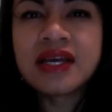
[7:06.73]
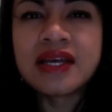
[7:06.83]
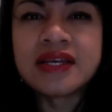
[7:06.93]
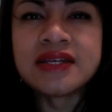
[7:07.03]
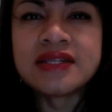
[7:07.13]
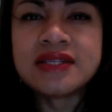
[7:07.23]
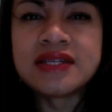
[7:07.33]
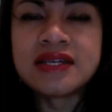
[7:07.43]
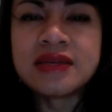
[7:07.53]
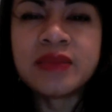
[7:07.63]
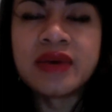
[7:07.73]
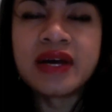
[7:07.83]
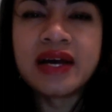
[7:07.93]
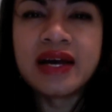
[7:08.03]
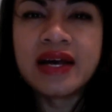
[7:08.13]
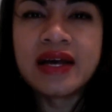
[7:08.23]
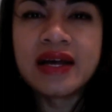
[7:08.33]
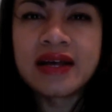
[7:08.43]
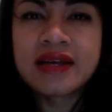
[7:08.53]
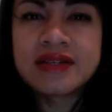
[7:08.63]
And
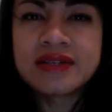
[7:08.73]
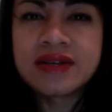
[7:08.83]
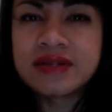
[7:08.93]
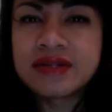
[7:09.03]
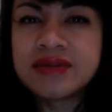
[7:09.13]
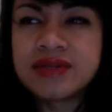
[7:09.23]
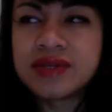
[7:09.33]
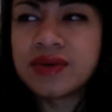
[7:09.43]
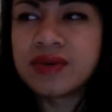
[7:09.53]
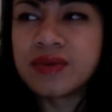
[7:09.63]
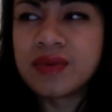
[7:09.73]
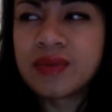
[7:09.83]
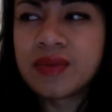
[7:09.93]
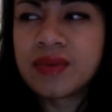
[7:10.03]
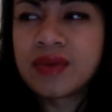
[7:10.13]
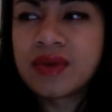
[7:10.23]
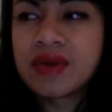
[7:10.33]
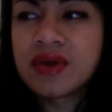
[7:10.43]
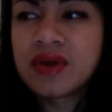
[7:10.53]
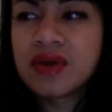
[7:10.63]
I guess also too,
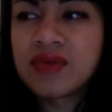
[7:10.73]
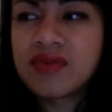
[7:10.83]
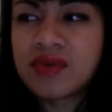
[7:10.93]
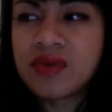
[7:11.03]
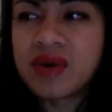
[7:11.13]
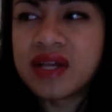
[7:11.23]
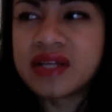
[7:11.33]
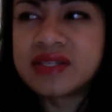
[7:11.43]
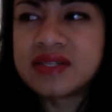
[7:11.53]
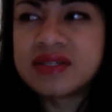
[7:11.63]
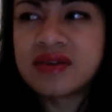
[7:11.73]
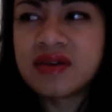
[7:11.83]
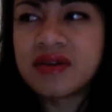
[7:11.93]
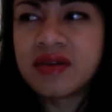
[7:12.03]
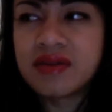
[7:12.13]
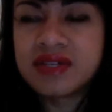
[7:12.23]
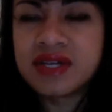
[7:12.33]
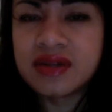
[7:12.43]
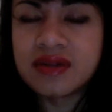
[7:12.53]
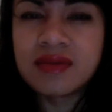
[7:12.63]
for a while I did start another
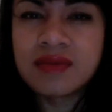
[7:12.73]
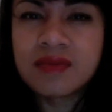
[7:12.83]
channel,